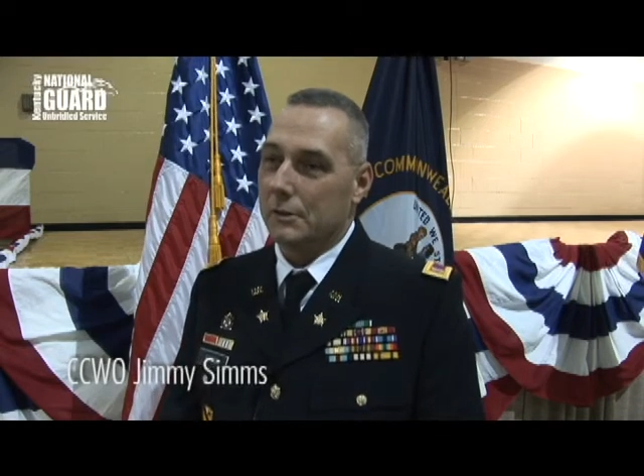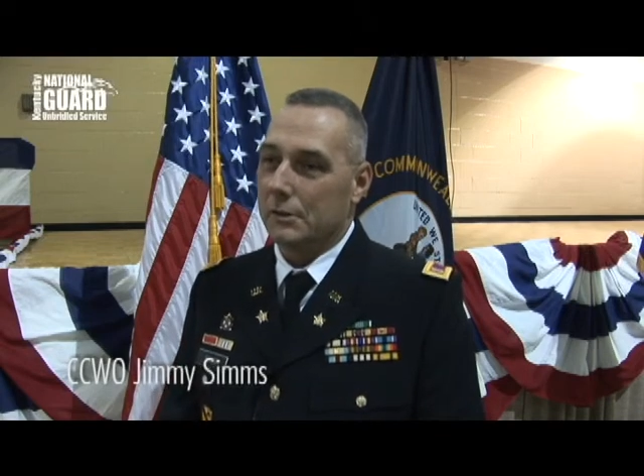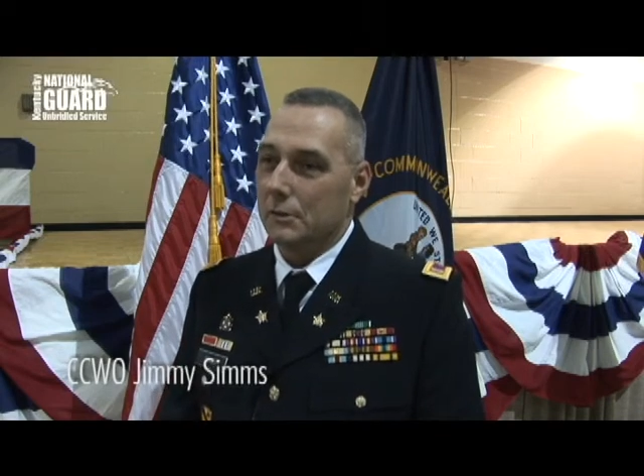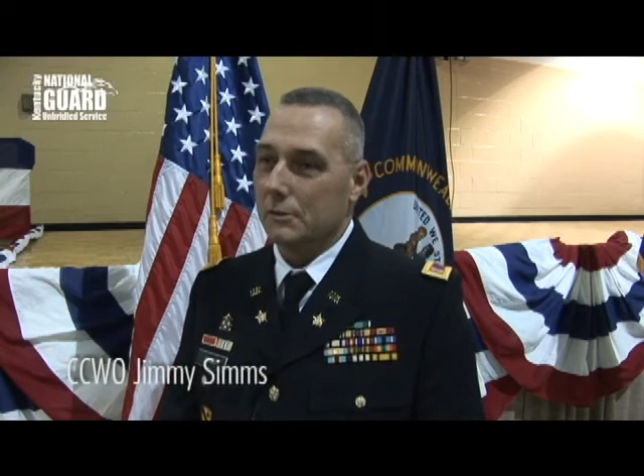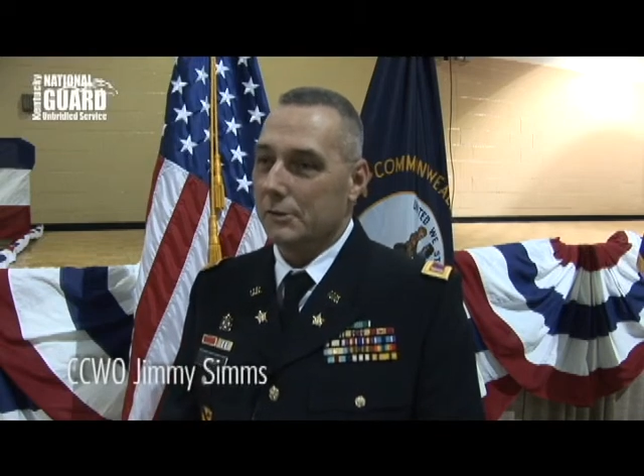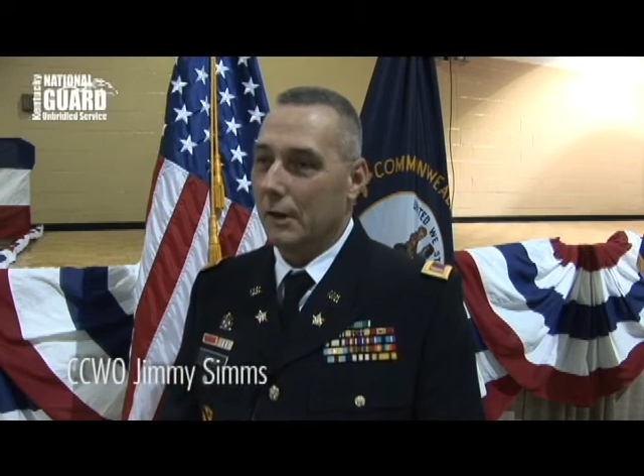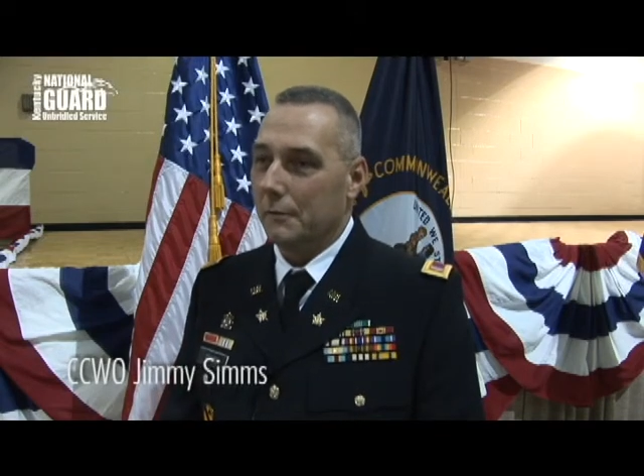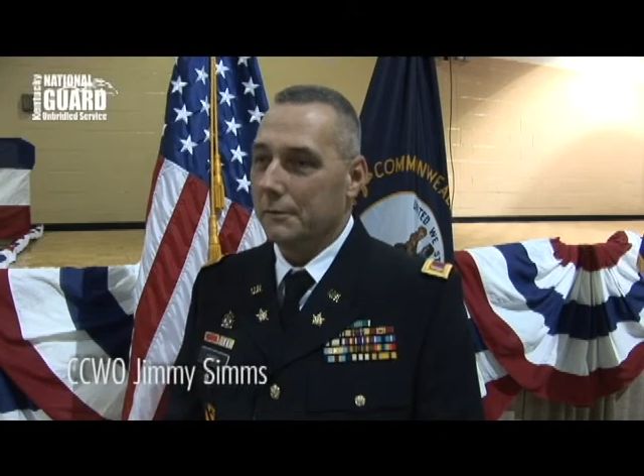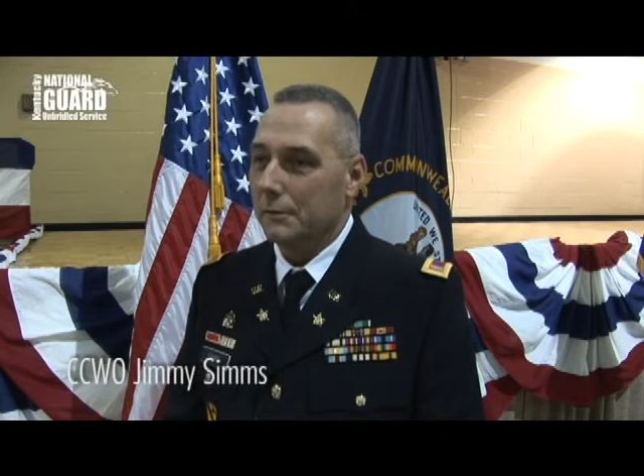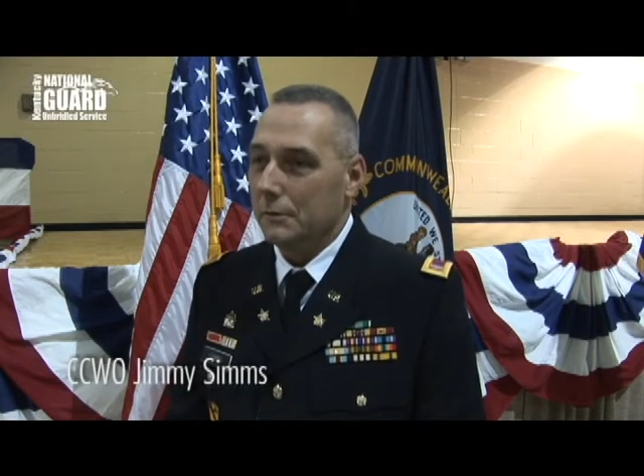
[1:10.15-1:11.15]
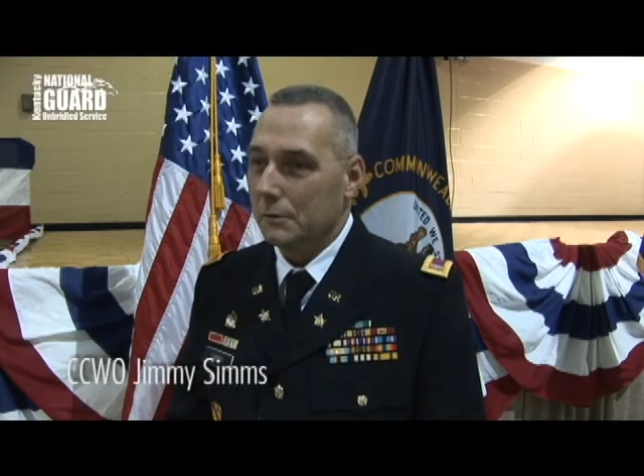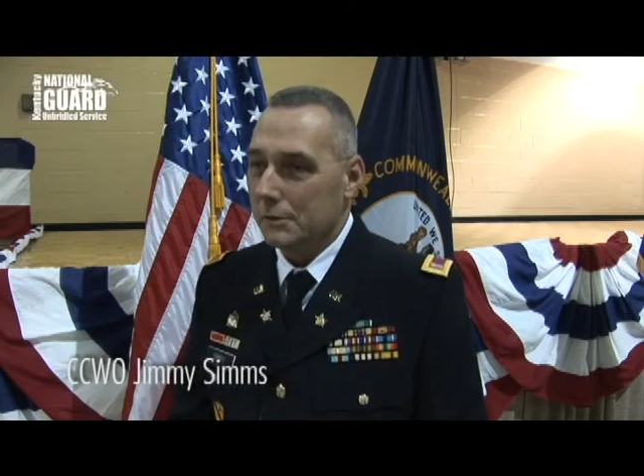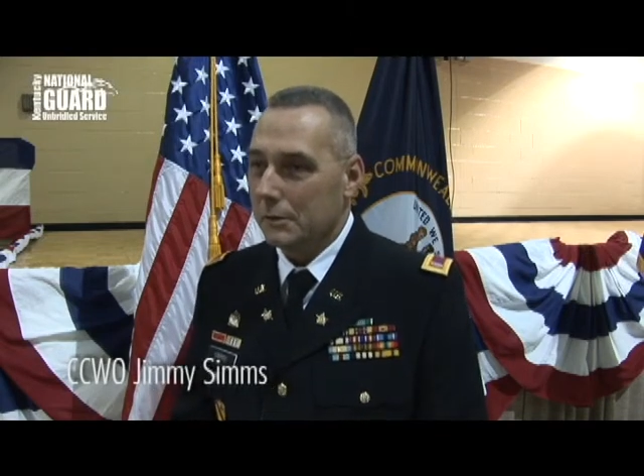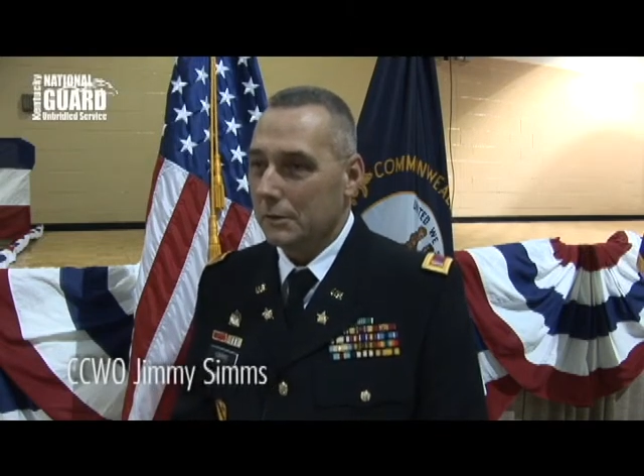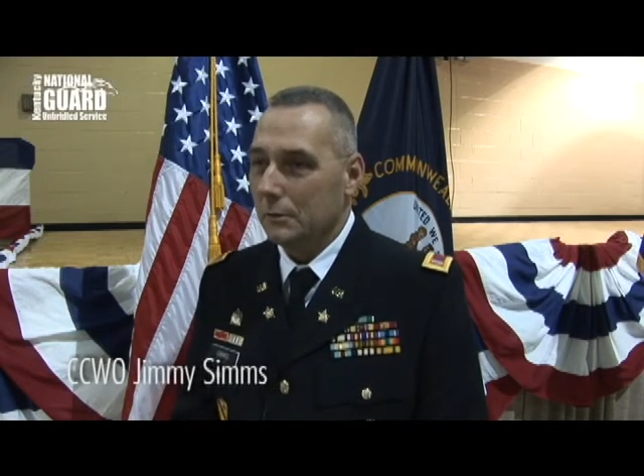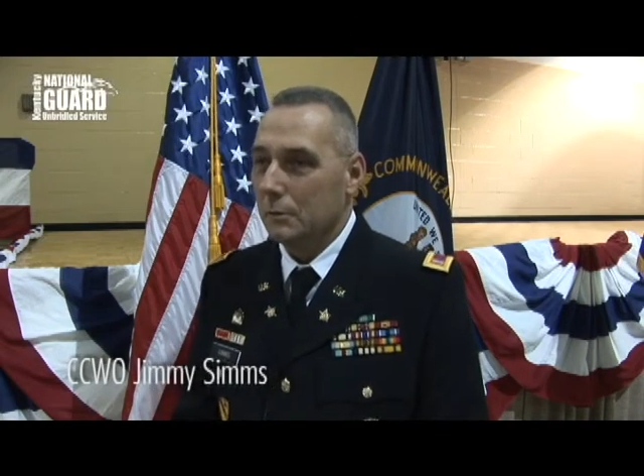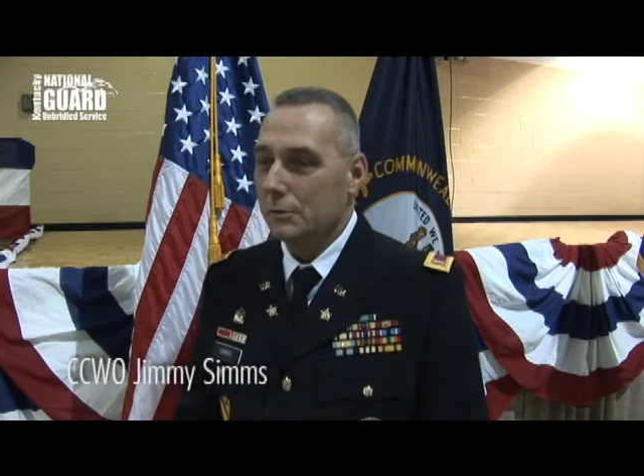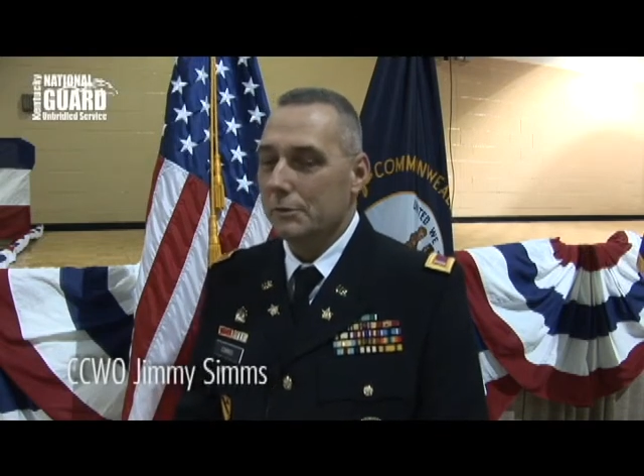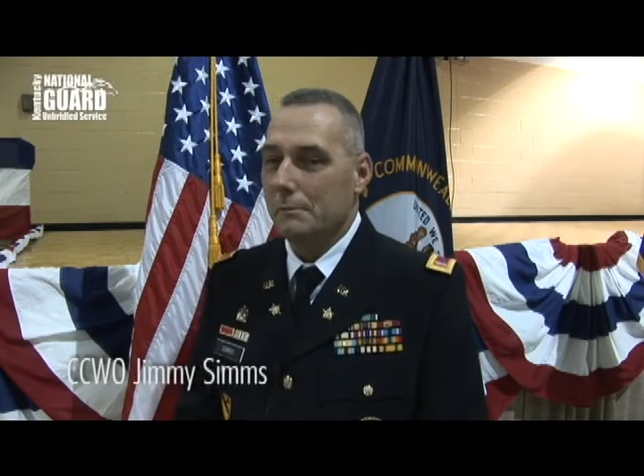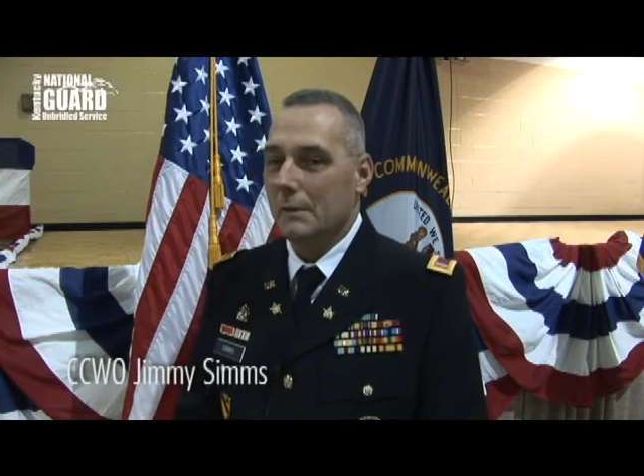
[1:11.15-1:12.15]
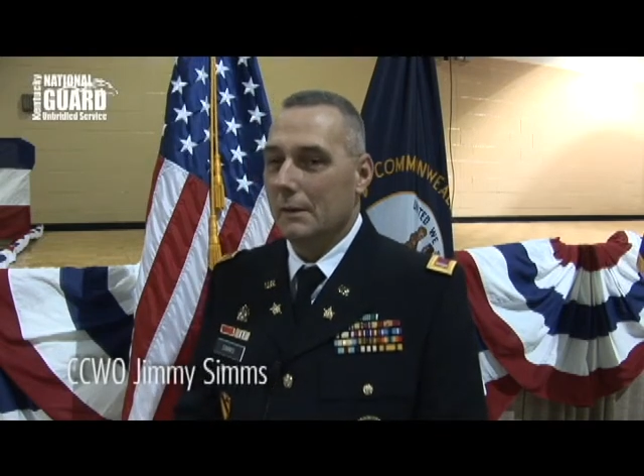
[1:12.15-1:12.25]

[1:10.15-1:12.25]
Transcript: students off to uh, schools